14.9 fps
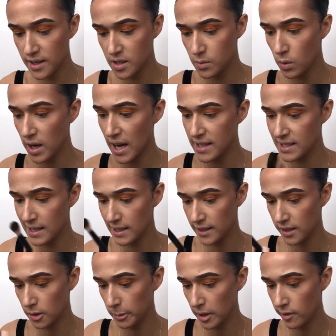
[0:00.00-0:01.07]
This one has a
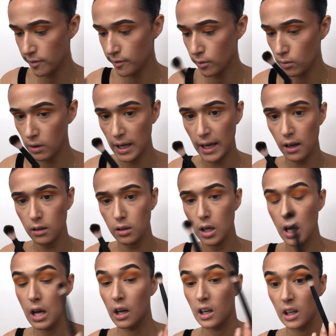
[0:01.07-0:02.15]
little bit of fallout,
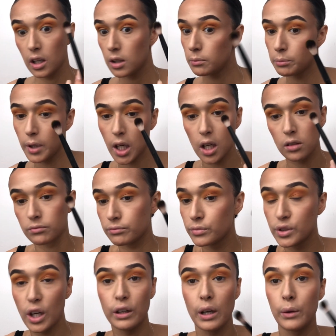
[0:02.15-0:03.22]
but
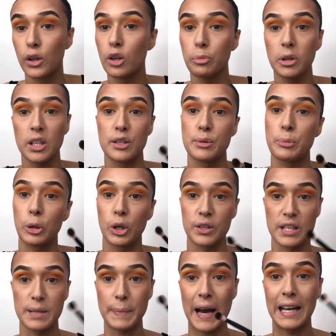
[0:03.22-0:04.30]
don't know, it could be just because
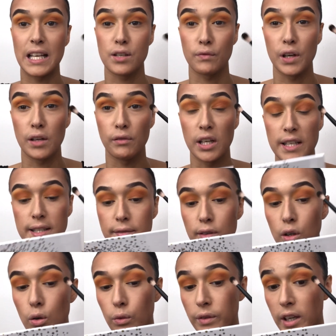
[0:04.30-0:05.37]
this palette is really, really
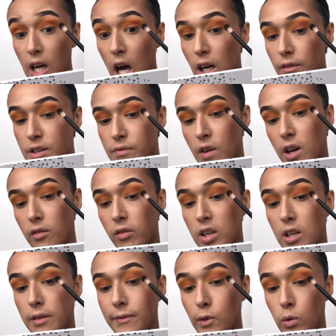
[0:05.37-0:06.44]
difficult, the color is really, really
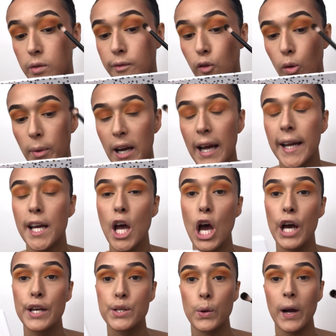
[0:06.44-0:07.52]
difficult to formulate.
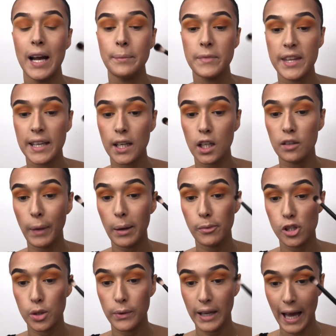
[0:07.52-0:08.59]
So I am thinking of maybe
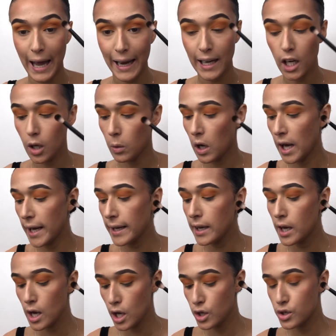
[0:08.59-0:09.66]
doing a halo eye,
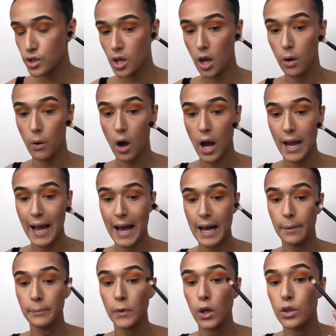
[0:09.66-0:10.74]
so I
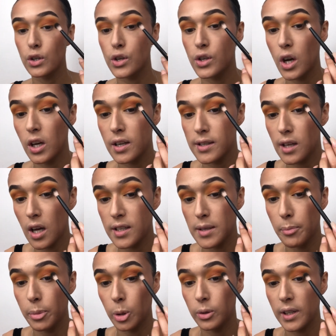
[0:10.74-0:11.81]
am just going to start to
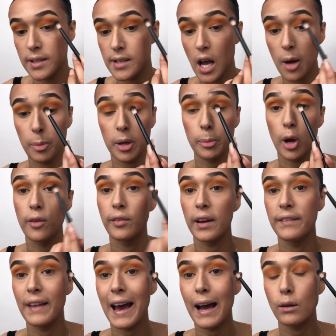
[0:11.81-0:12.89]
build this up both
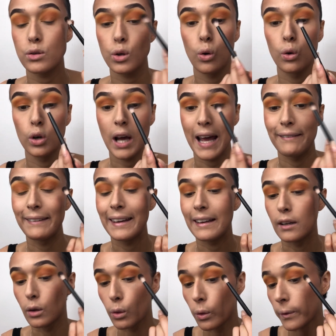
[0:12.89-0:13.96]
in the outer corner and the
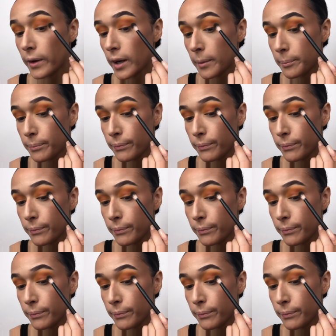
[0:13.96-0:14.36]
inner corner.